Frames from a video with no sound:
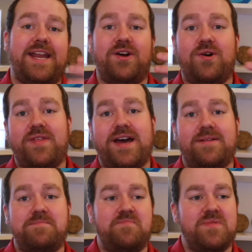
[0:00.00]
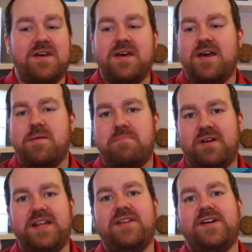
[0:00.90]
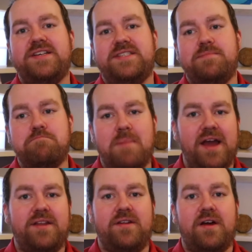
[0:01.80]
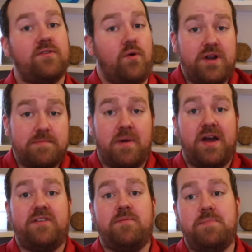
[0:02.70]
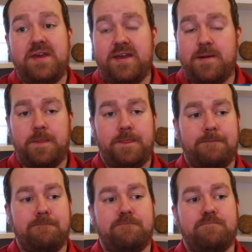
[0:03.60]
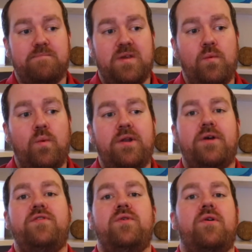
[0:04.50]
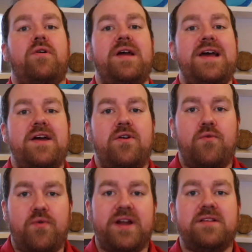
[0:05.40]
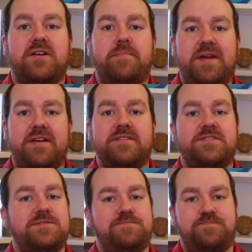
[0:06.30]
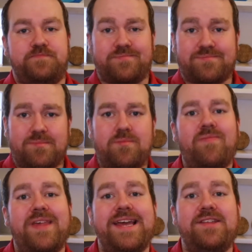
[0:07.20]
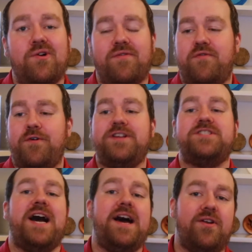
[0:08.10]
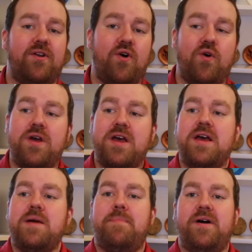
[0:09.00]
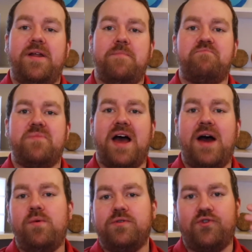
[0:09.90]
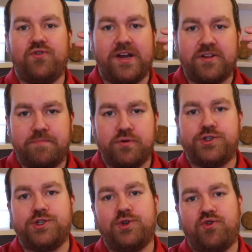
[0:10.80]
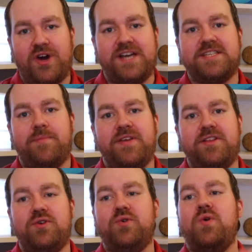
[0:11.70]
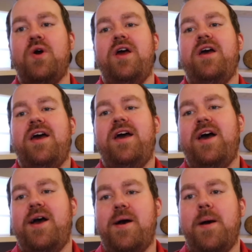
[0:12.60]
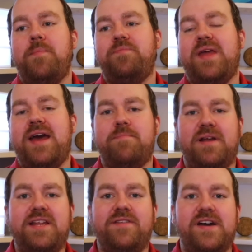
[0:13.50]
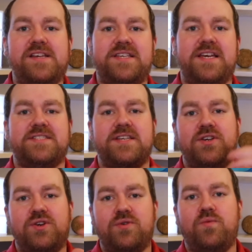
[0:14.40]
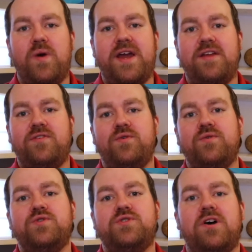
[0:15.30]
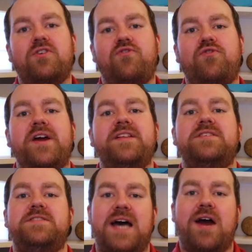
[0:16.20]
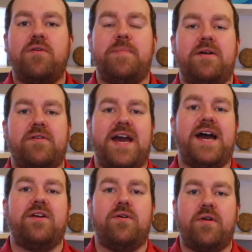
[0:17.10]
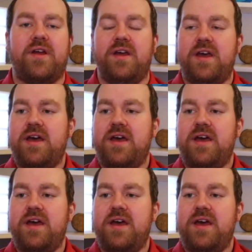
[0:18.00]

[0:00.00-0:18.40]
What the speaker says: I know that Berliner Weisse might not, or it might be one of your regular beers in your fridge, I don't know, but I want to try to push you to try something new, and Berliner Weisse is a good way to start trying the sour beer category.